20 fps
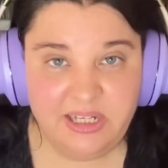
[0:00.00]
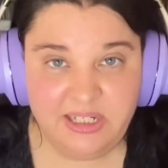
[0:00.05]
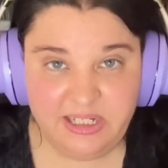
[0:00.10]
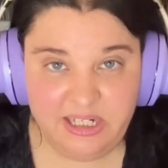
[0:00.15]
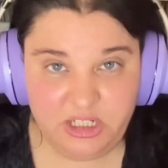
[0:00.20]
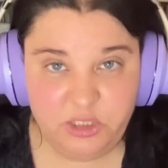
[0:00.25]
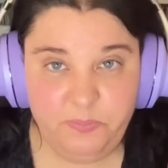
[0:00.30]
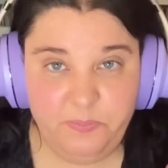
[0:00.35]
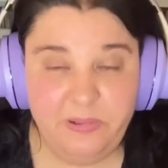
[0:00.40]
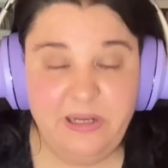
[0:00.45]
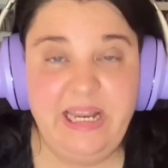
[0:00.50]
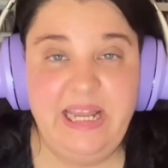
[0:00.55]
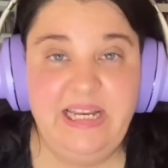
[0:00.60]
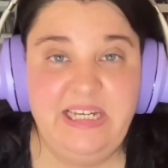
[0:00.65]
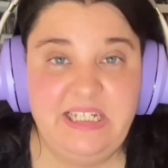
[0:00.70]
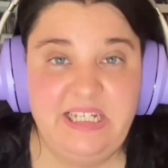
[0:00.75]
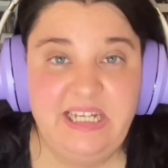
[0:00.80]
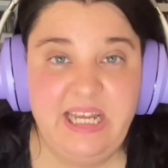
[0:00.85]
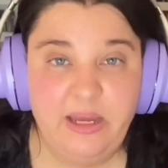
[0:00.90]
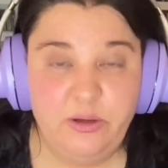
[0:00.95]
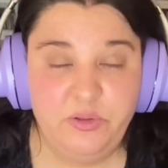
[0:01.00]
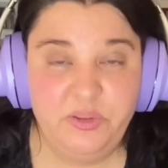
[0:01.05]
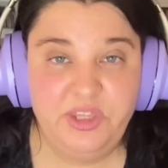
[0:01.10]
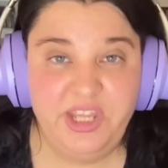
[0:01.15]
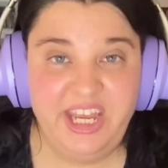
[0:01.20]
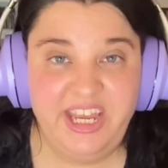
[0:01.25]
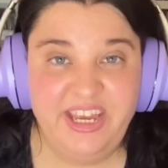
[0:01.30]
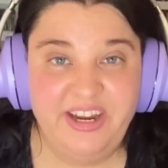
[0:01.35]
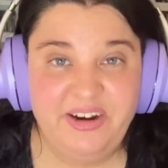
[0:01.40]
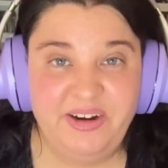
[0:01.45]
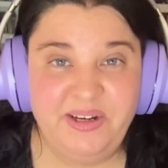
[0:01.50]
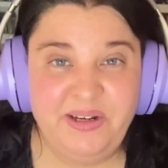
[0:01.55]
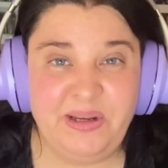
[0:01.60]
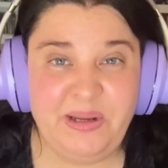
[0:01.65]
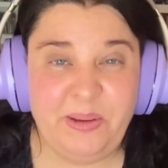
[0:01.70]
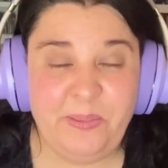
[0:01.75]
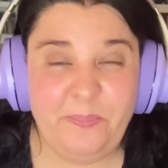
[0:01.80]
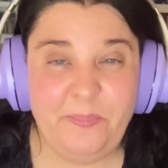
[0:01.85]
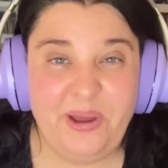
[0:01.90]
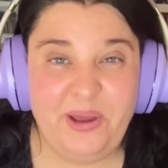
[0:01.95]
there's plenty out there
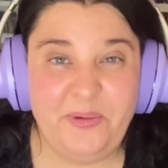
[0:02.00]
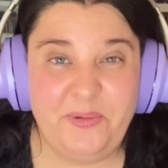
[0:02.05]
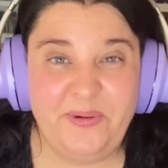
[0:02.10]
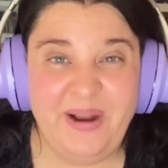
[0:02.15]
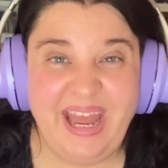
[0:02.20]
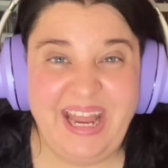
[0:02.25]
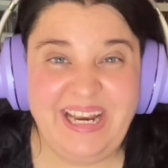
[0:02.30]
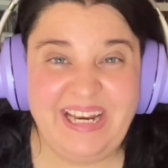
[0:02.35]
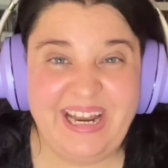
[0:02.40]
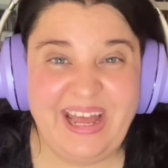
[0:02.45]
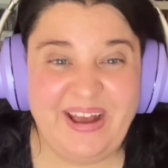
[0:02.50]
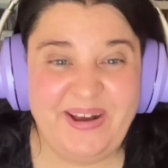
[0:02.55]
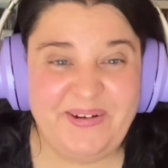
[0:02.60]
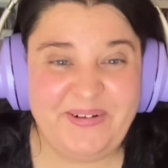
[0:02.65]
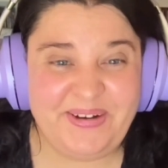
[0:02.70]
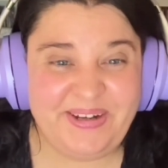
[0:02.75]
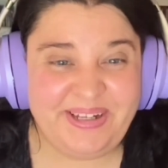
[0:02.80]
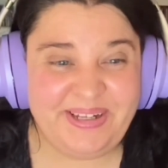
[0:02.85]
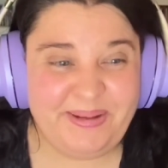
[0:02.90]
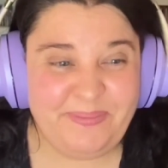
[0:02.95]
but right now